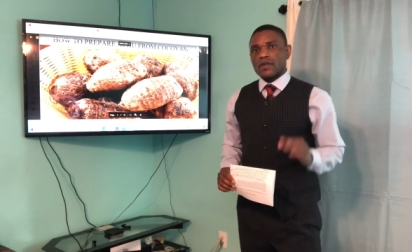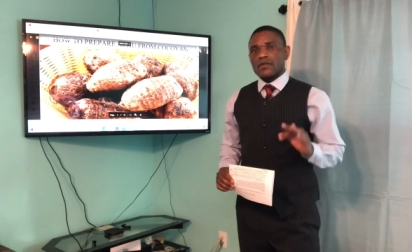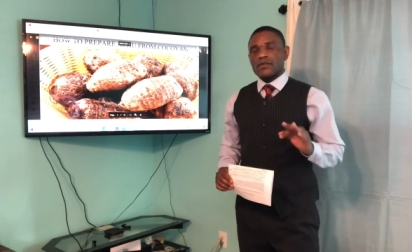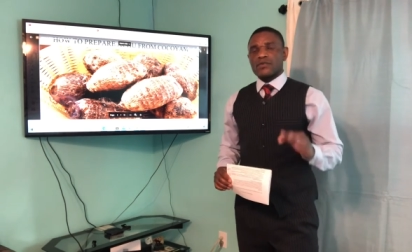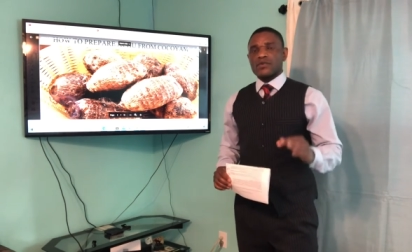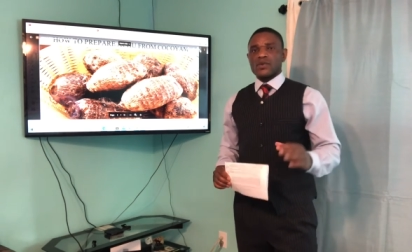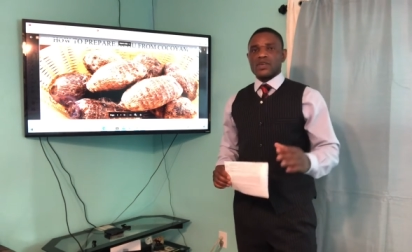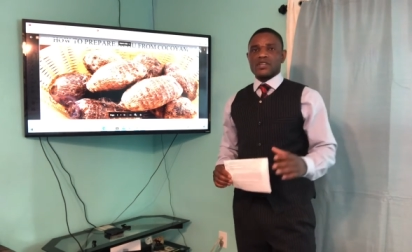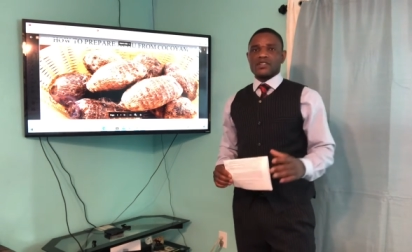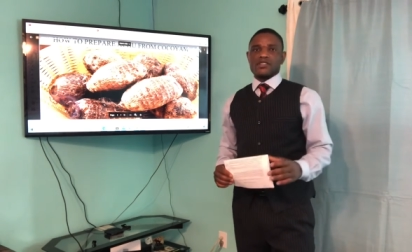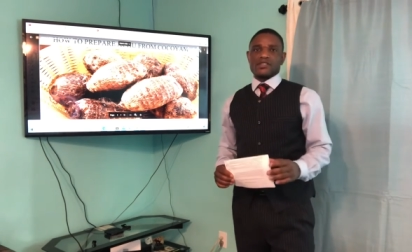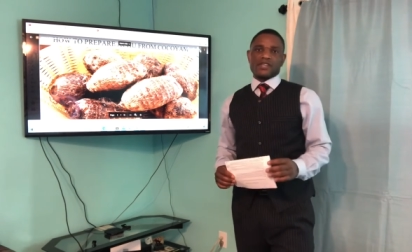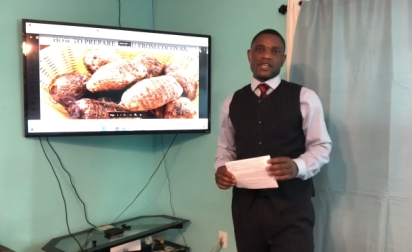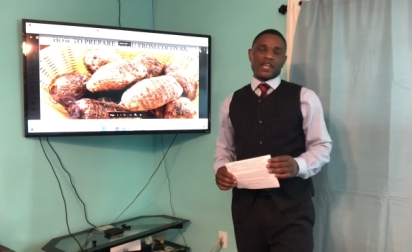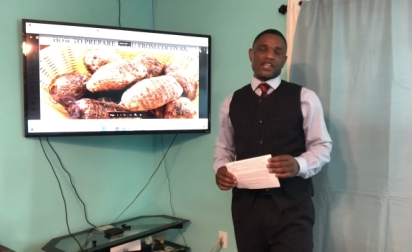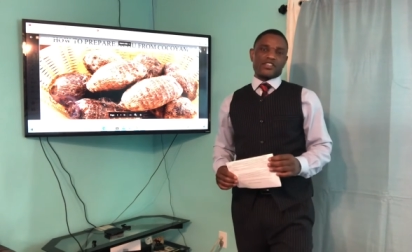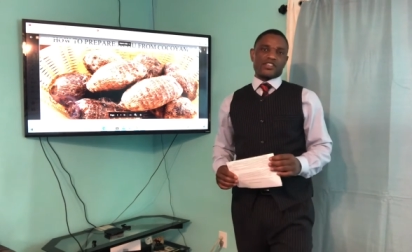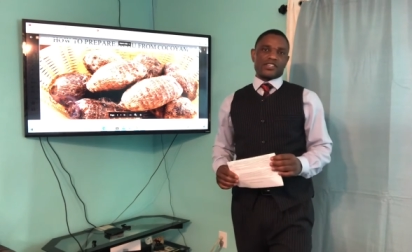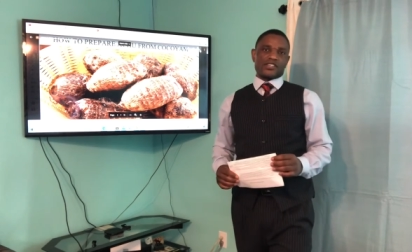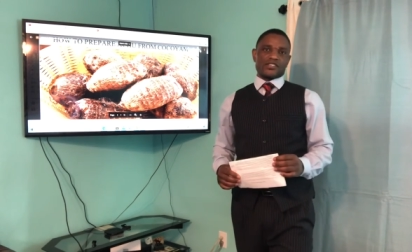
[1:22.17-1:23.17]
3
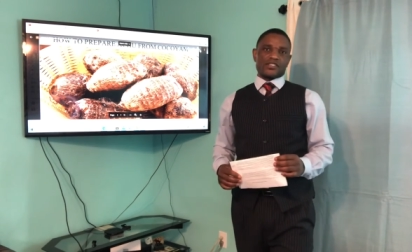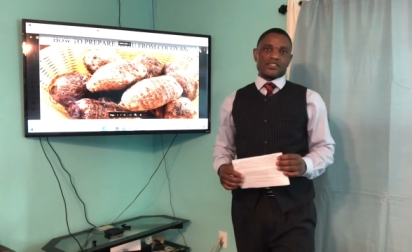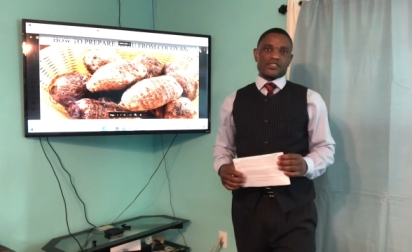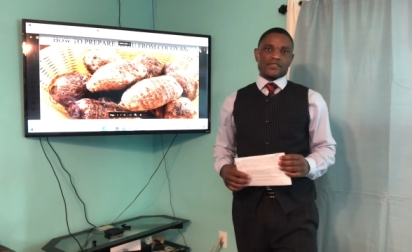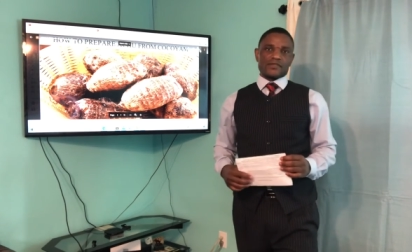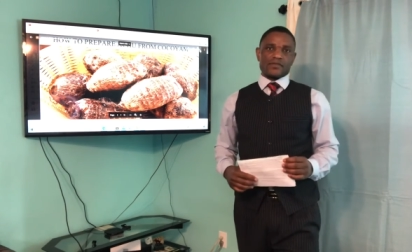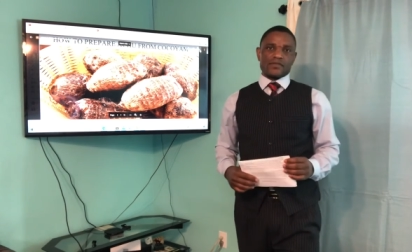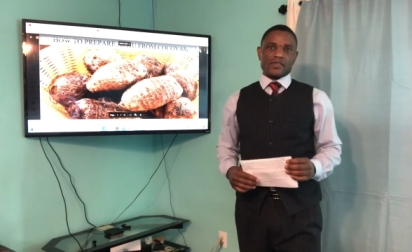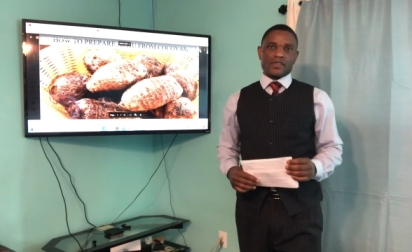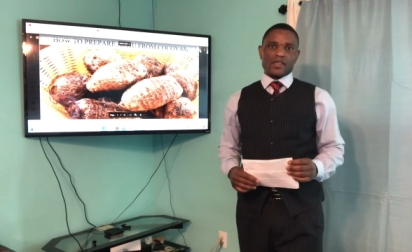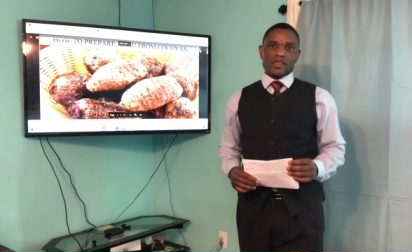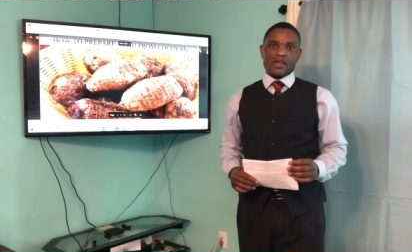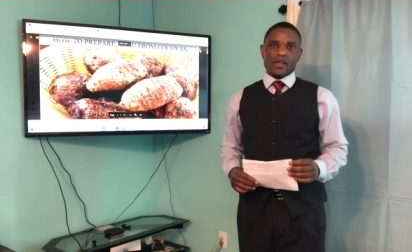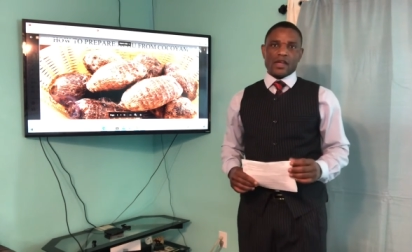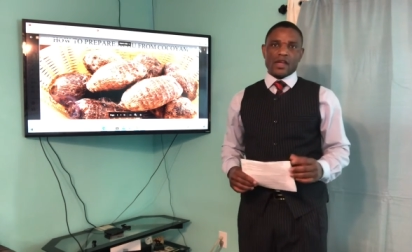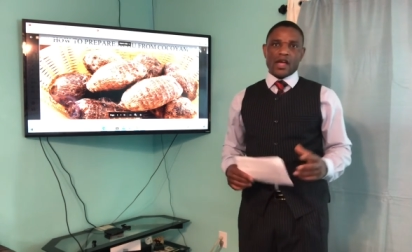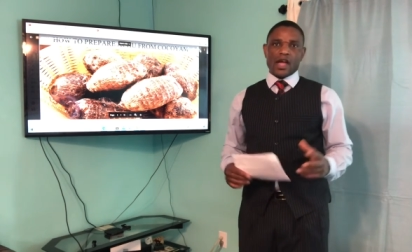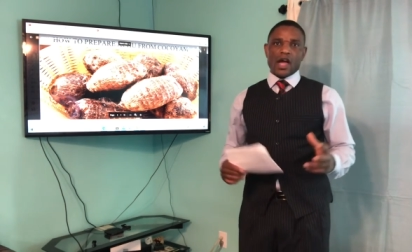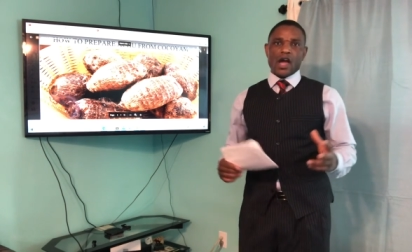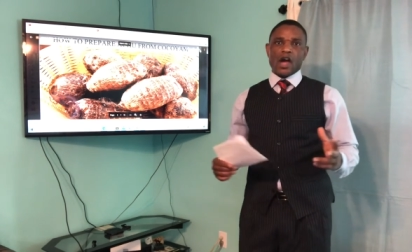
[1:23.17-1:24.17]
stages
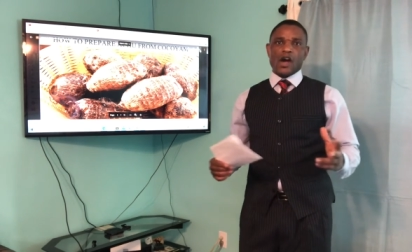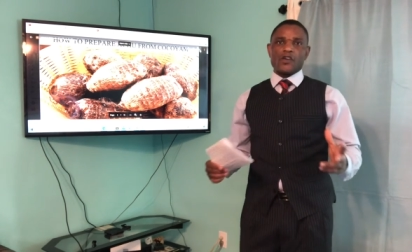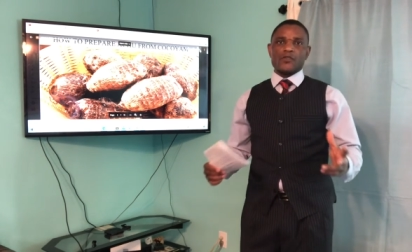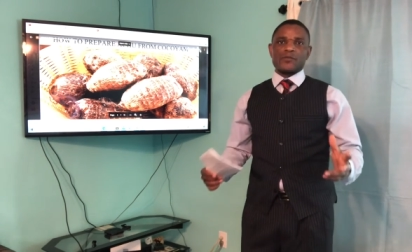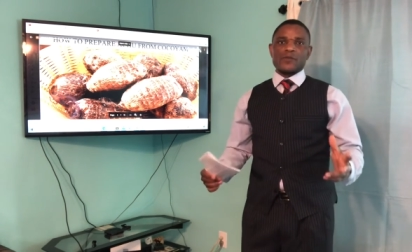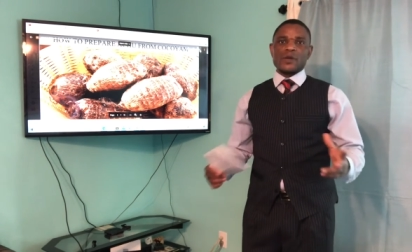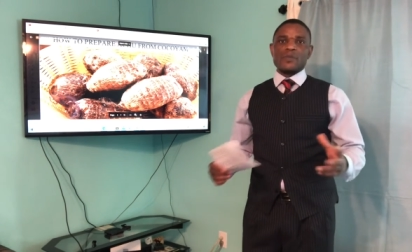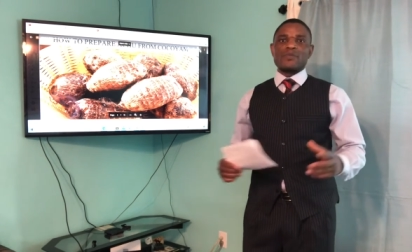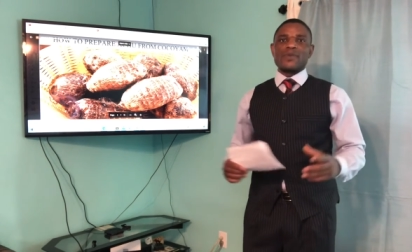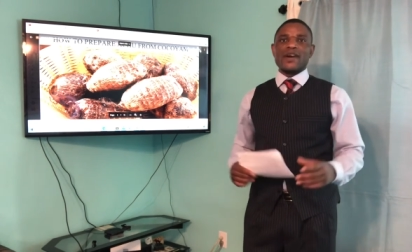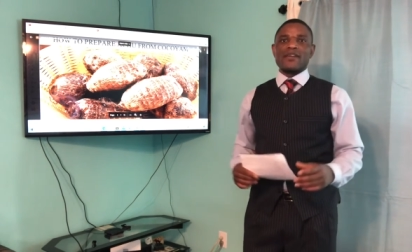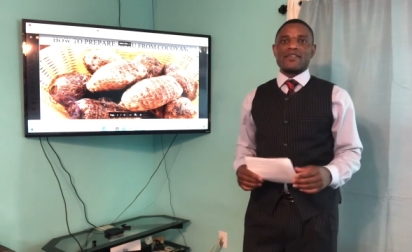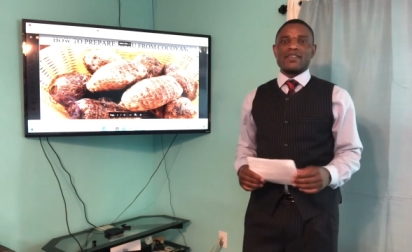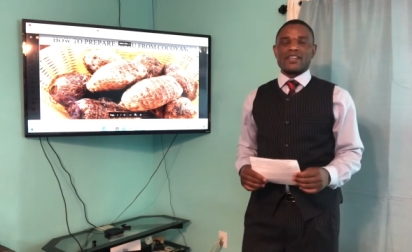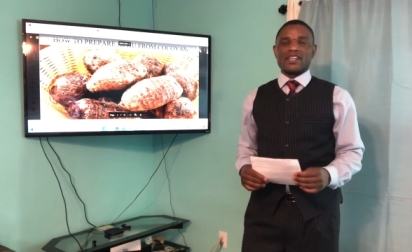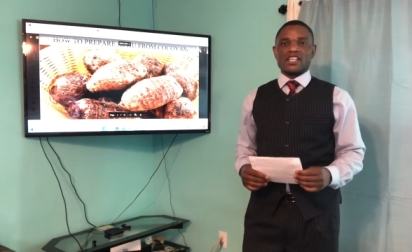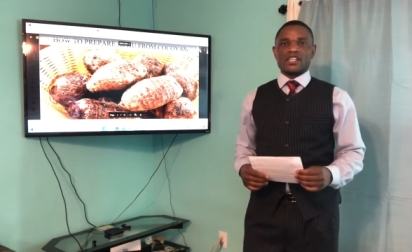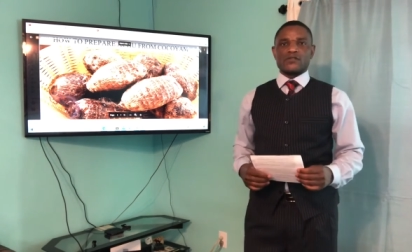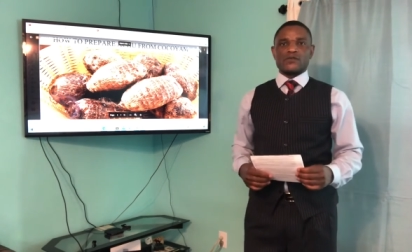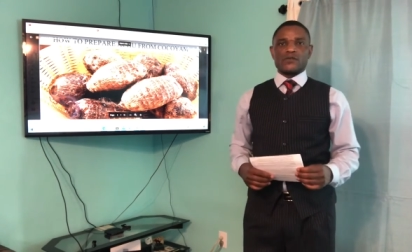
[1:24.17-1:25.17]
of
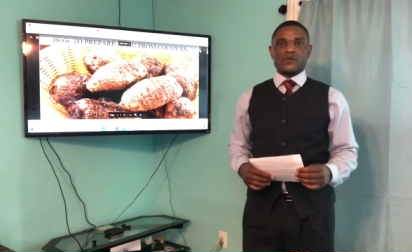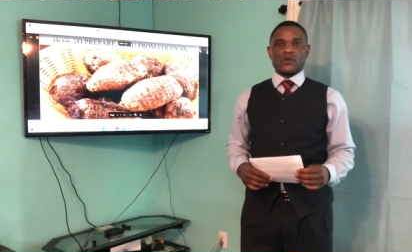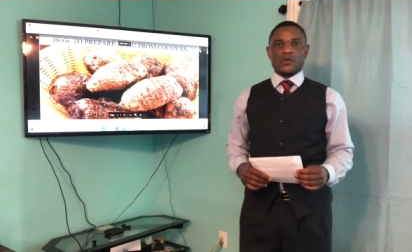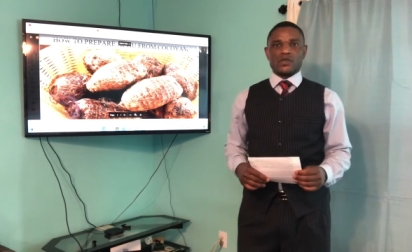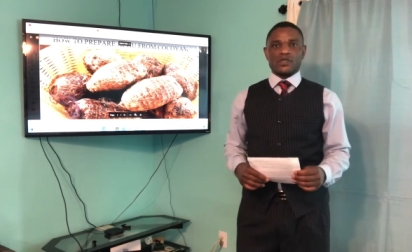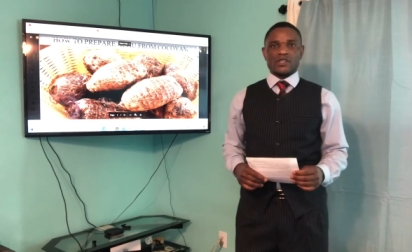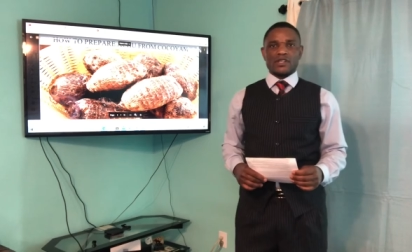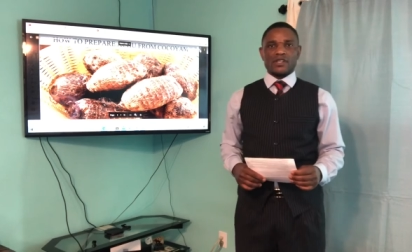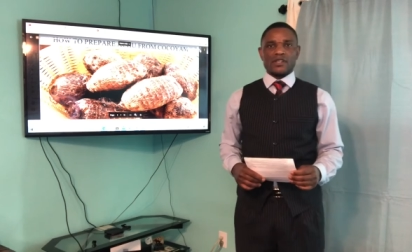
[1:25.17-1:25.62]
preparing this food.